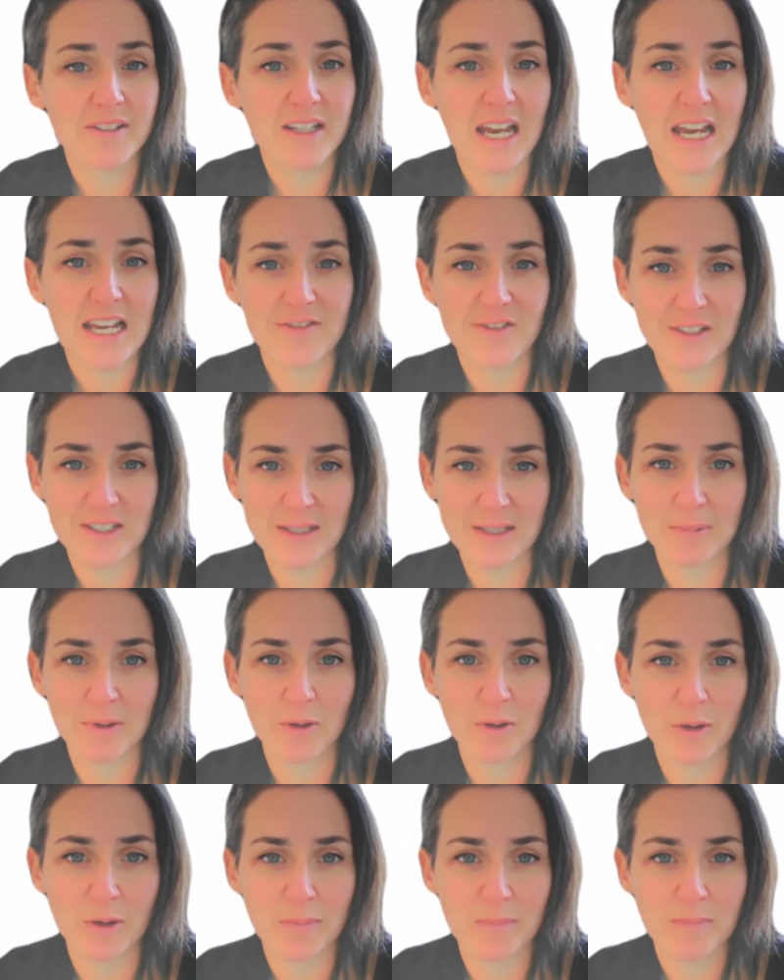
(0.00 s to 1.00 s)
case for
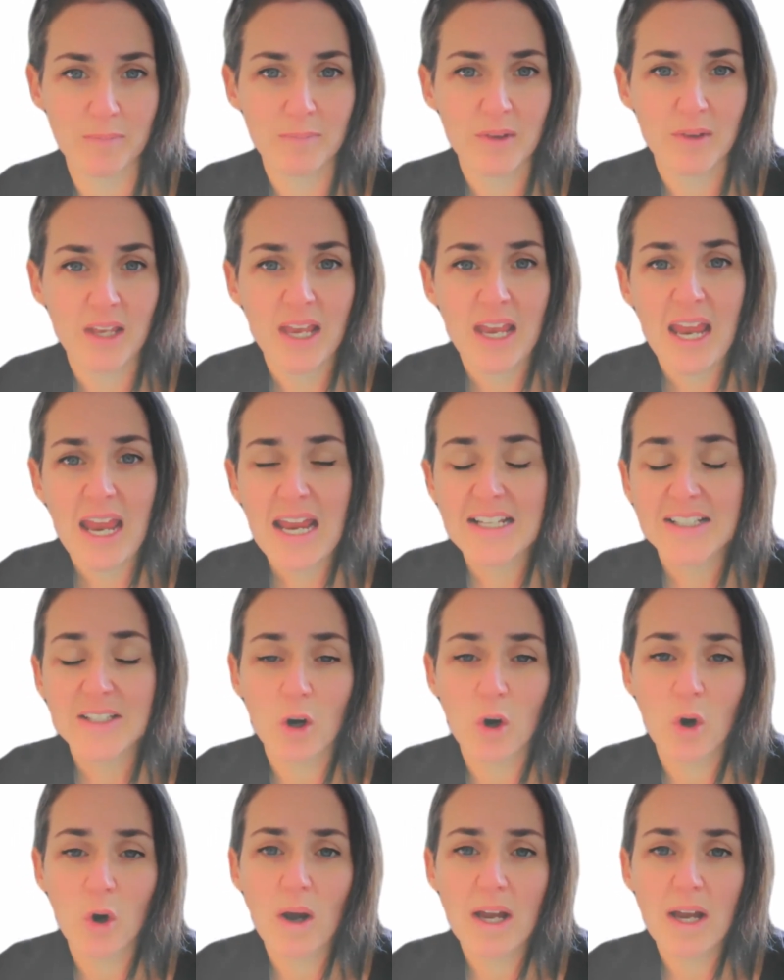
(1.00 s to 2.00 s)
support. It's
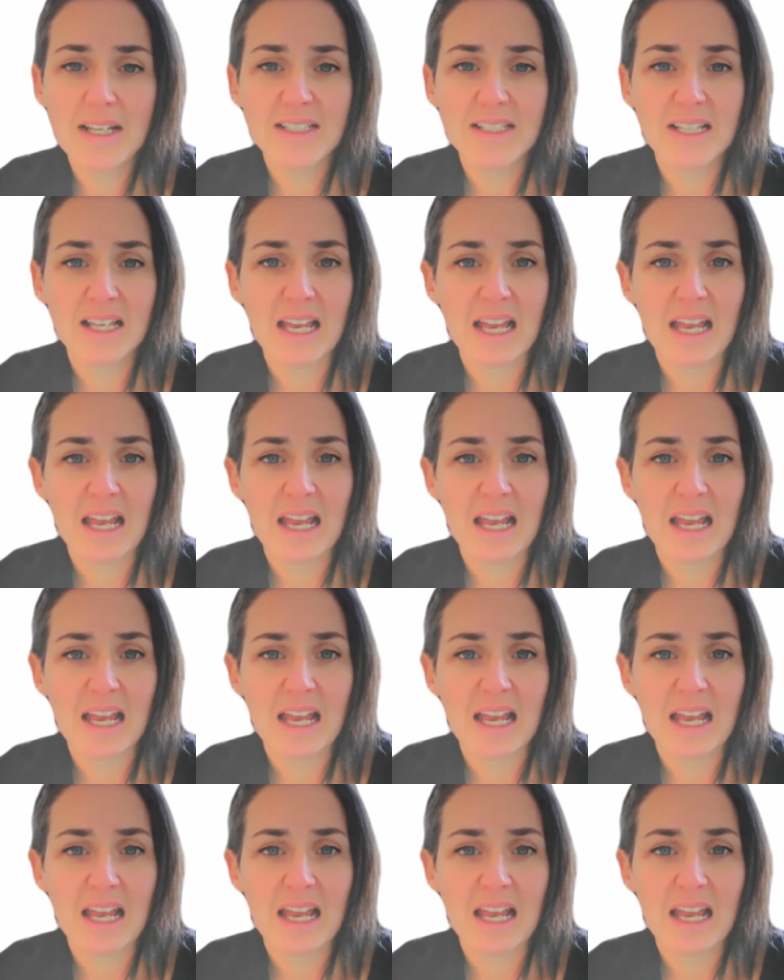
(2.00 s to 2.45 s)
always